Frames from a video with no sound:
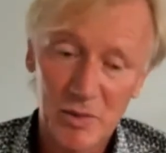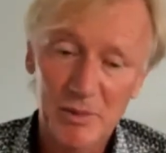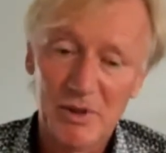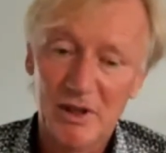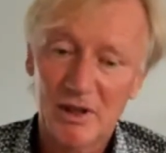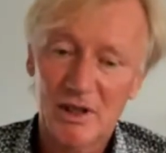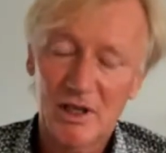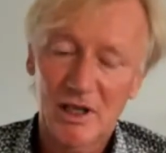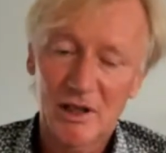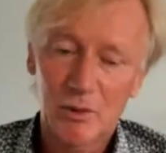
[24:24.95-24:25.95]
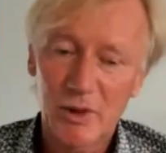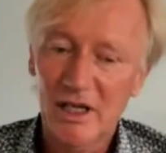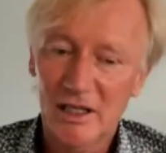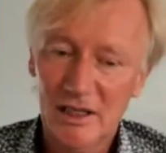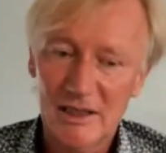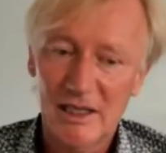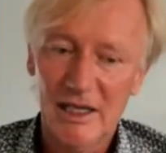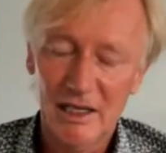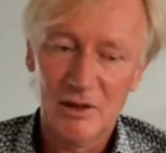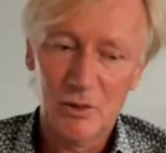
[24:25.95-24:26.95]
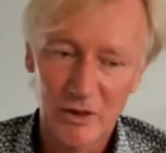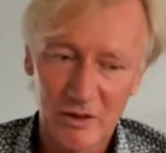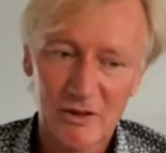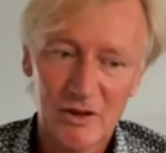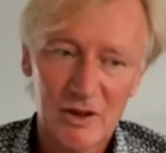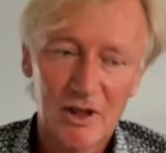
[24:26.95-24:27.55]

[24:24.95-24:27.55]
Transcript: people we are designing with,